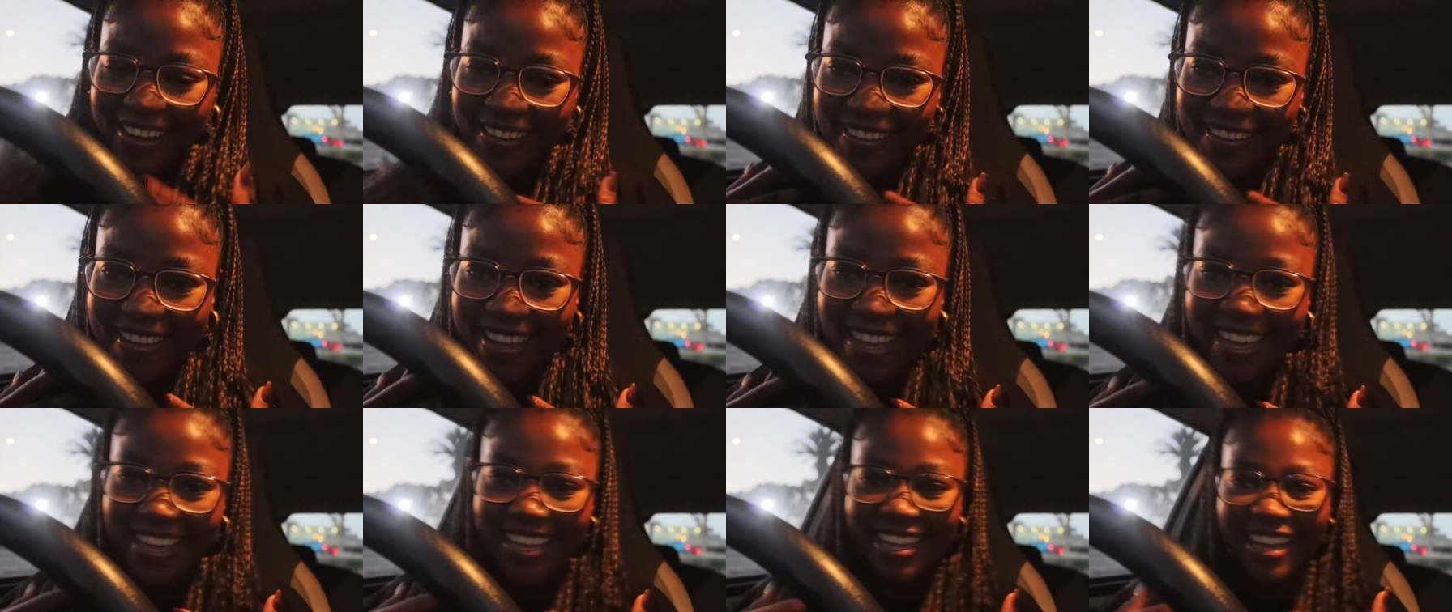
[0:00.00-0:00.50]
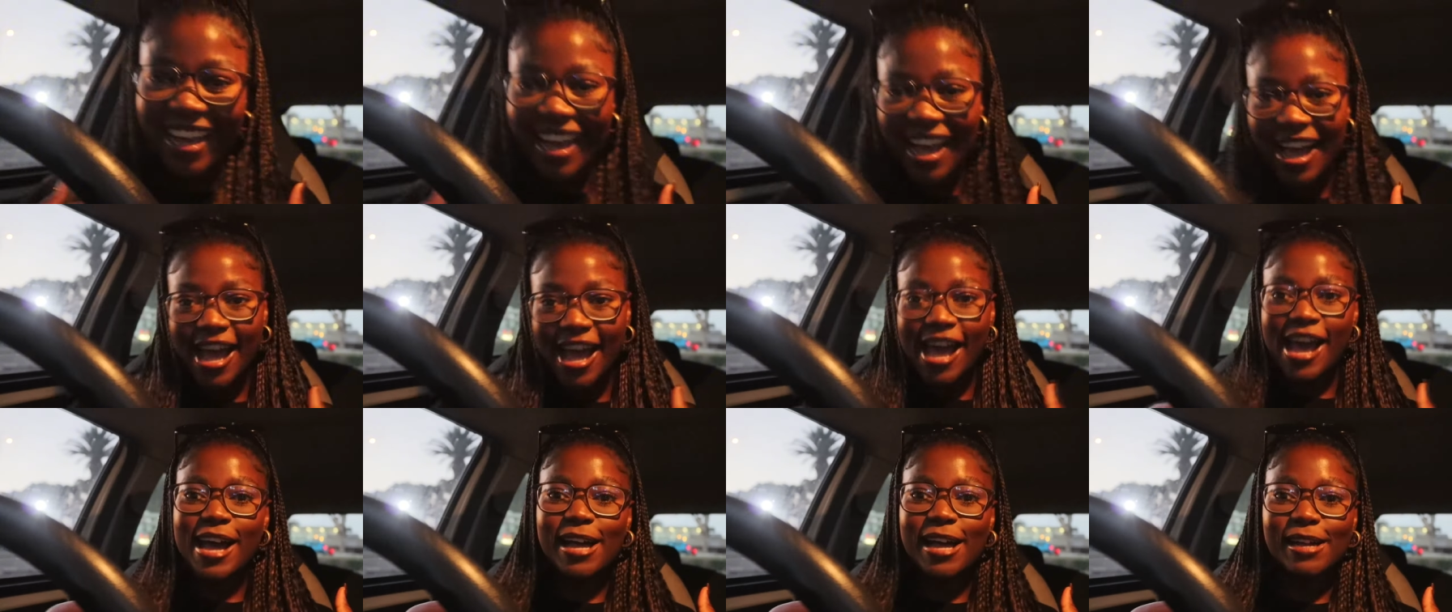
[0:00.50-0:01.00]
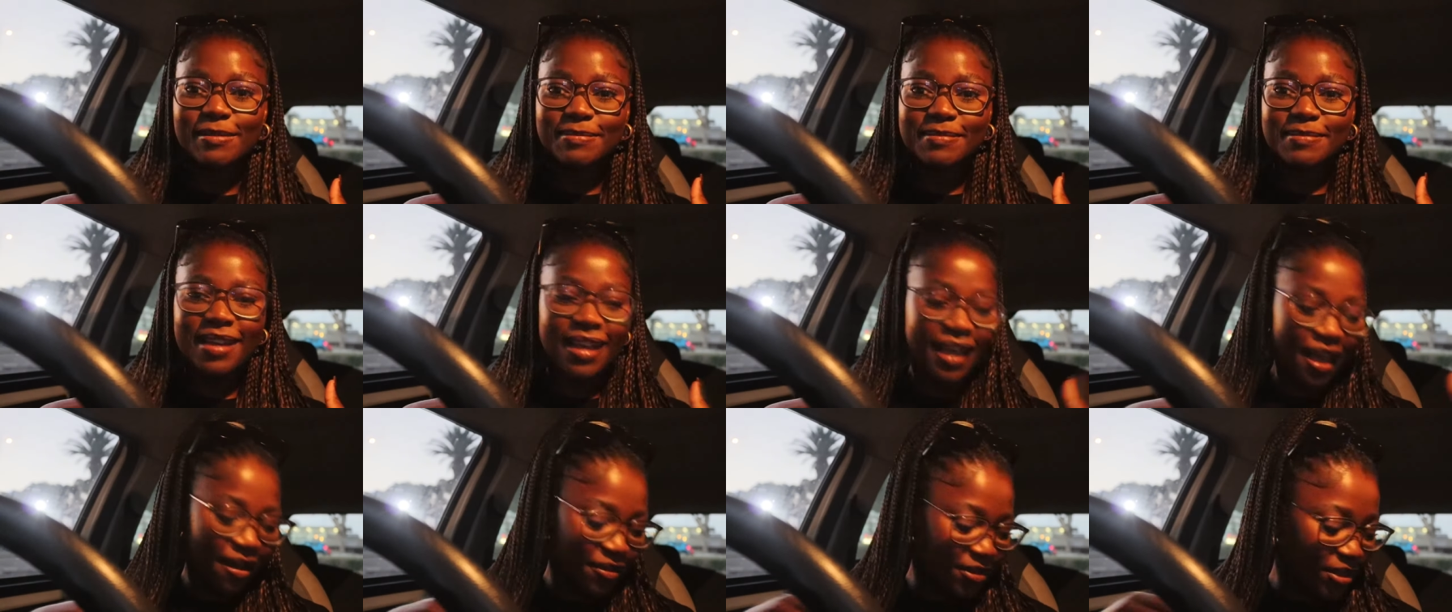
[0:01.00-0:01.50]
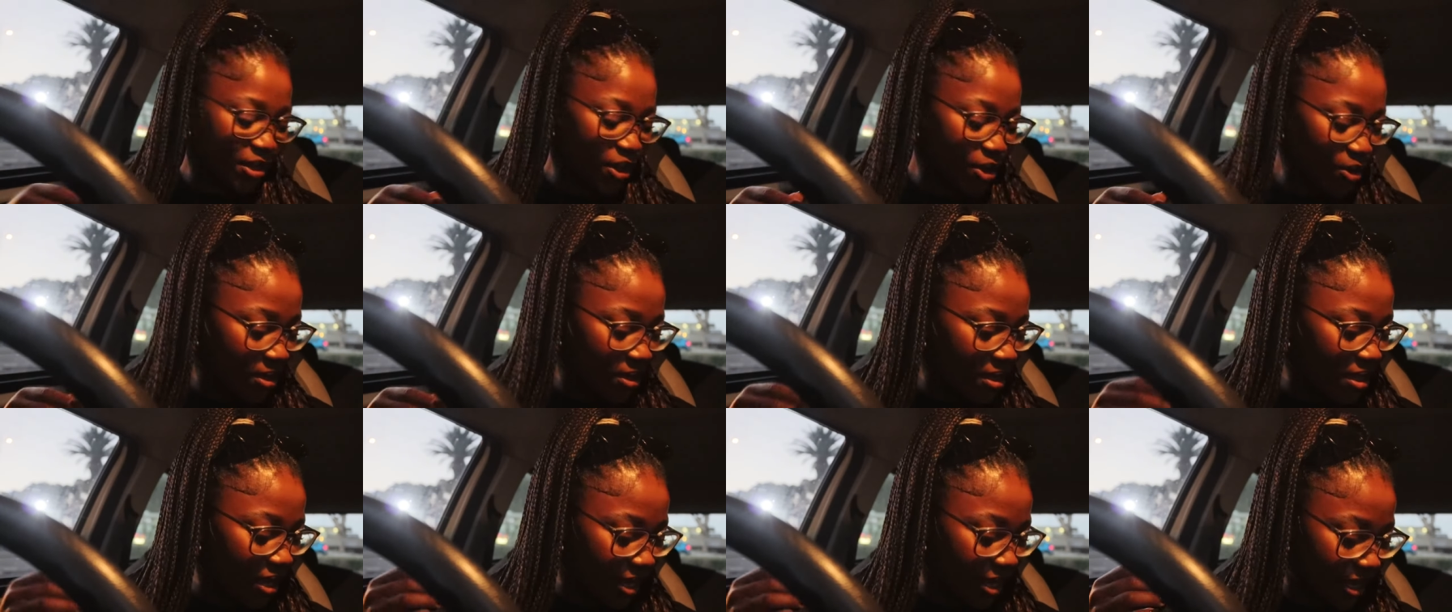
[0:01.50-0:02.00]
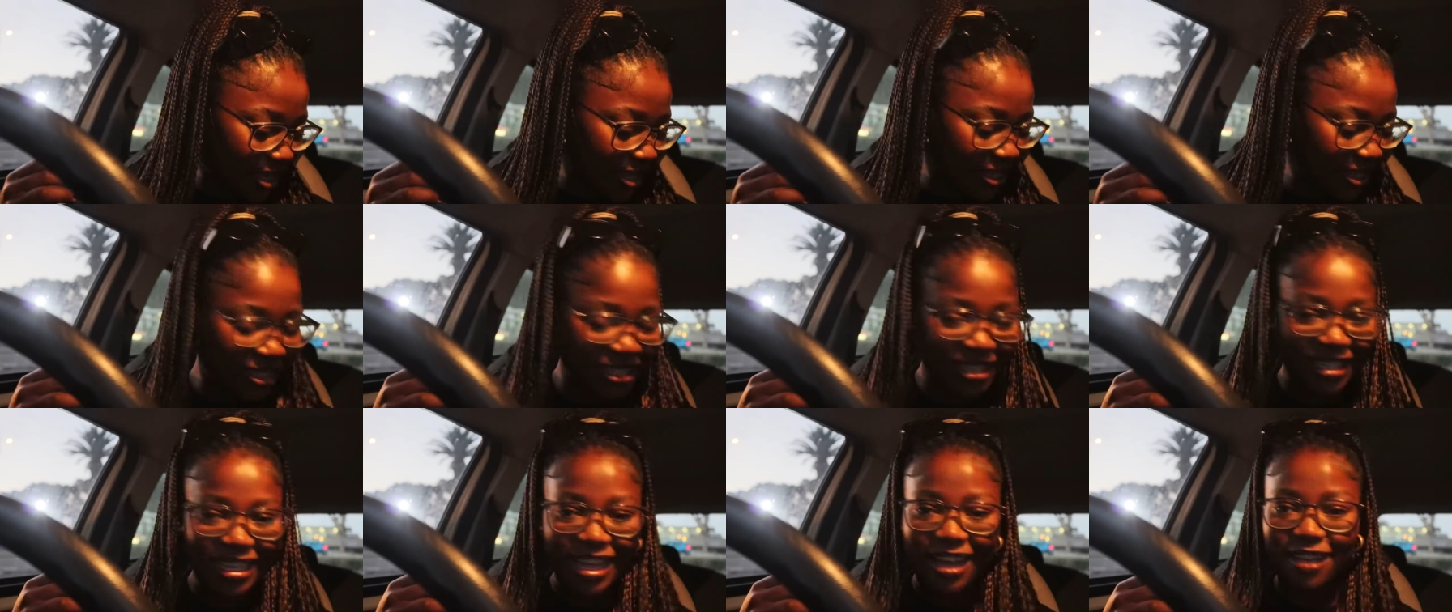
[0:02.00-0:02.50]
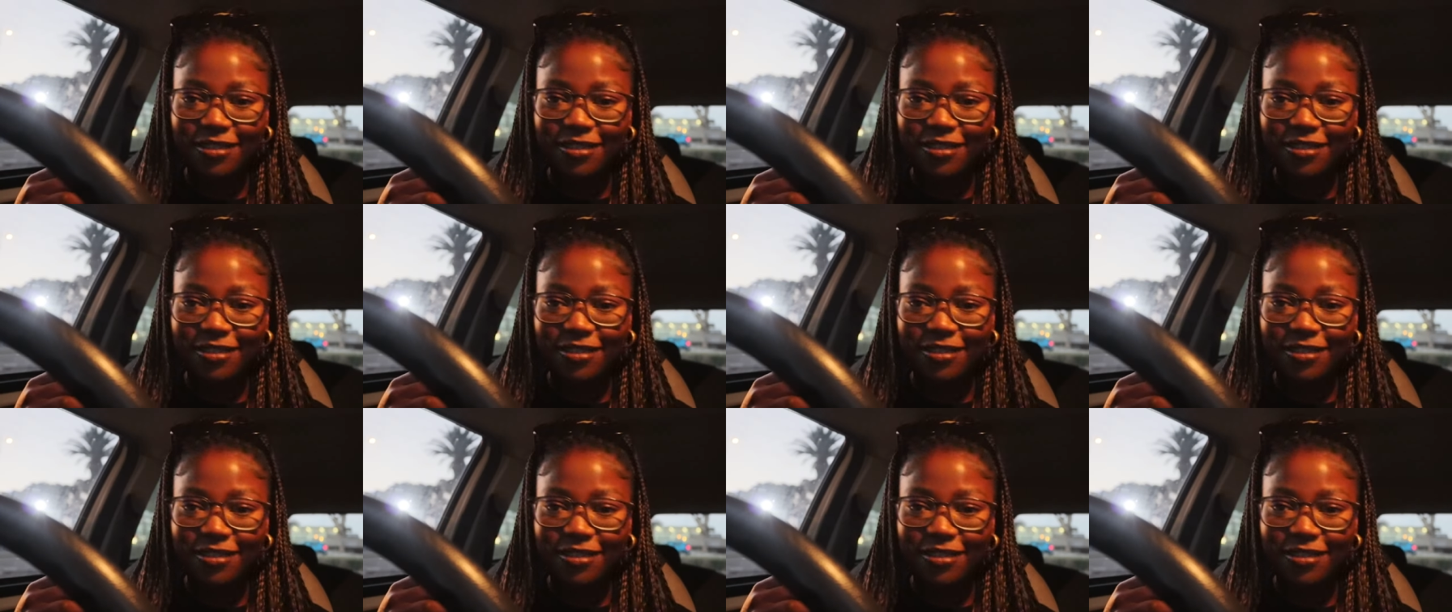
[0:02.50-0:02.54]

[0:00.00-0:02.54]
anyway, um, I've secured the goods.